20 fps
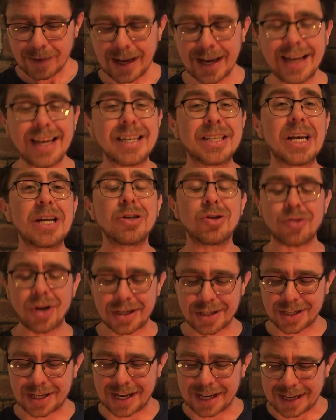It is
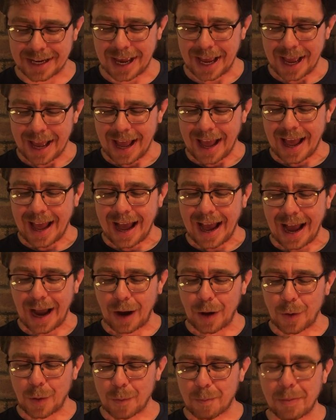interesting
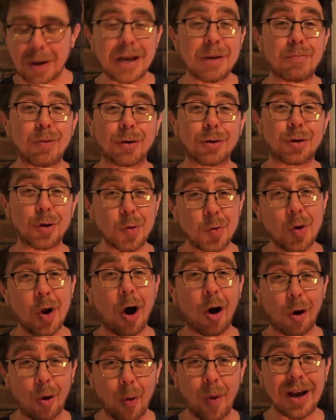how people do
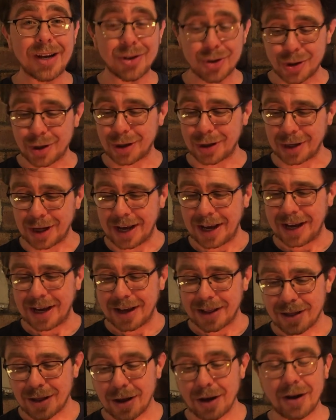not question
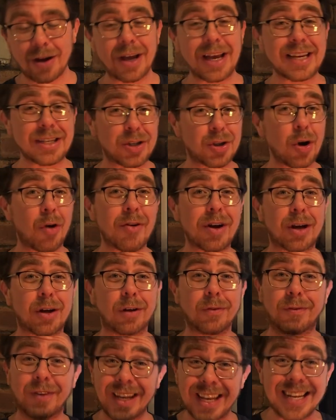the
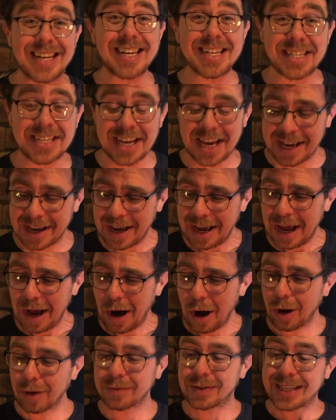historical validity
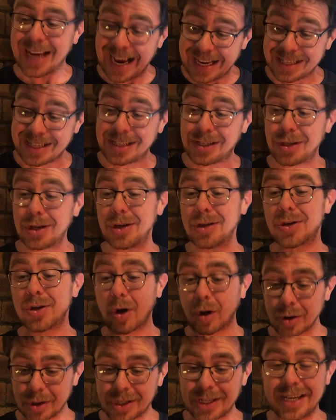of Tacitus
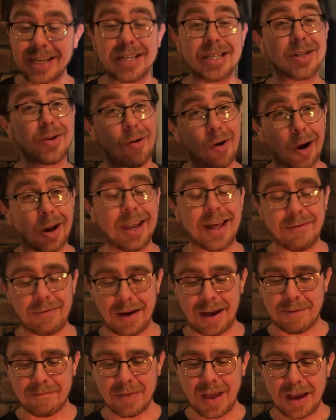or Caesar or
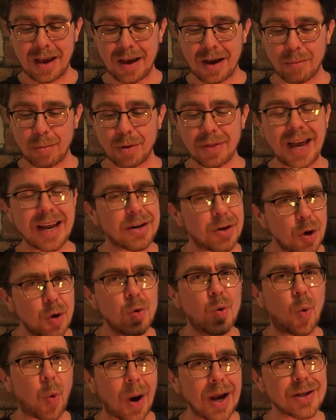Livy, but they do
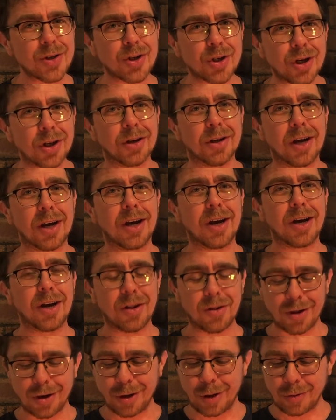question
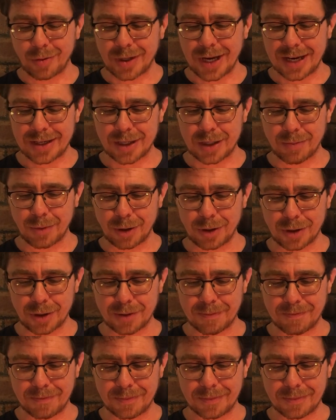the New Testament.